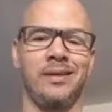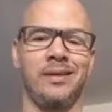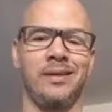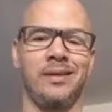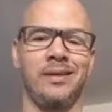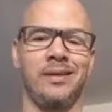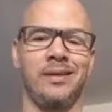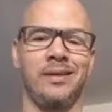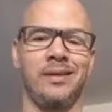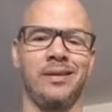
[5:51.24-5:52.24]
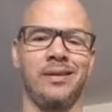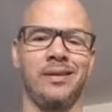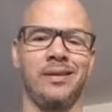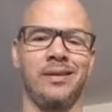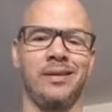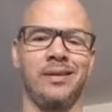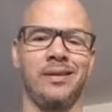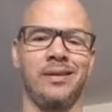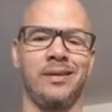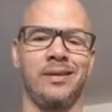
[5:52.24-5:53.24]
Yeah.
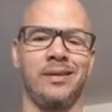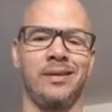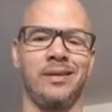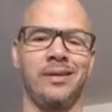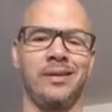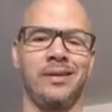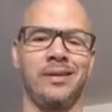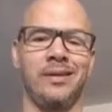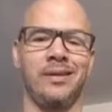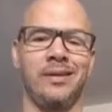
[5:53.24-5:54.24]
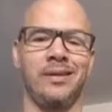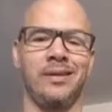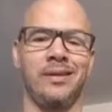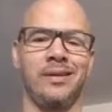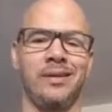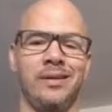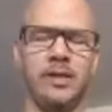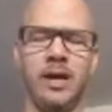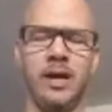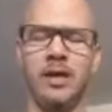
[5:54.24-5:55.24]
Internet's wacky today. I was going to
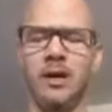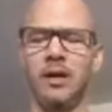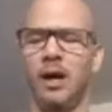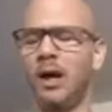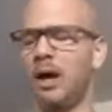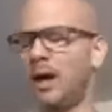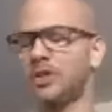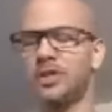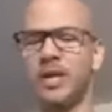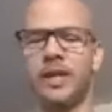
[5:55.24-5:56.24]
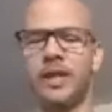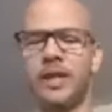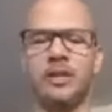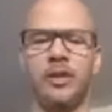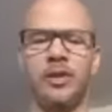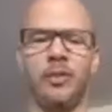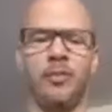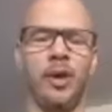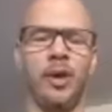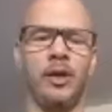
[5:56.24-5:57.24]
say that's another piece of it, I think,
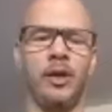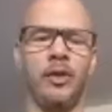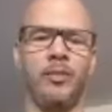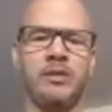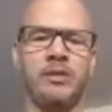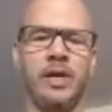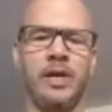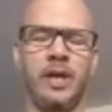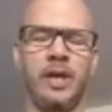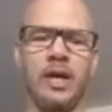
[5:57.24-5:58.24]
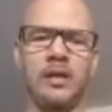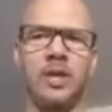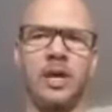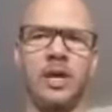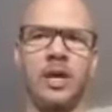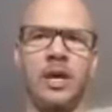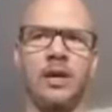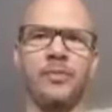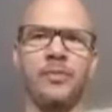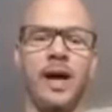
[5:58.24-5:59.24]
is the
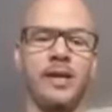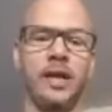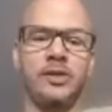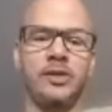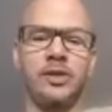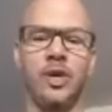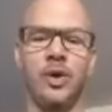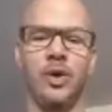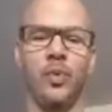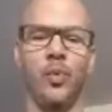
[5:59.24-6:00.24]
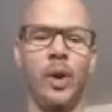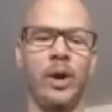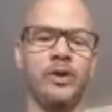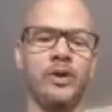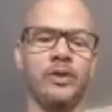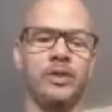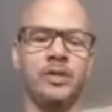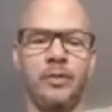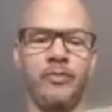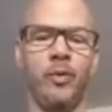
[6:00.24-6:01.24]
context. Where is this coming from? What did
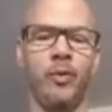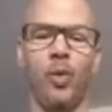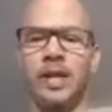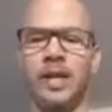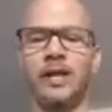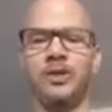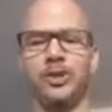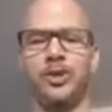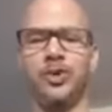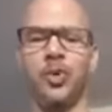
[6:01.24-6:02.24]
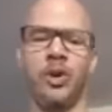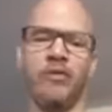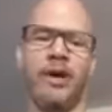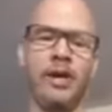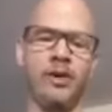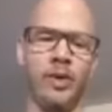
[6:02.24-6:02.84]
I just do? What have I been doing?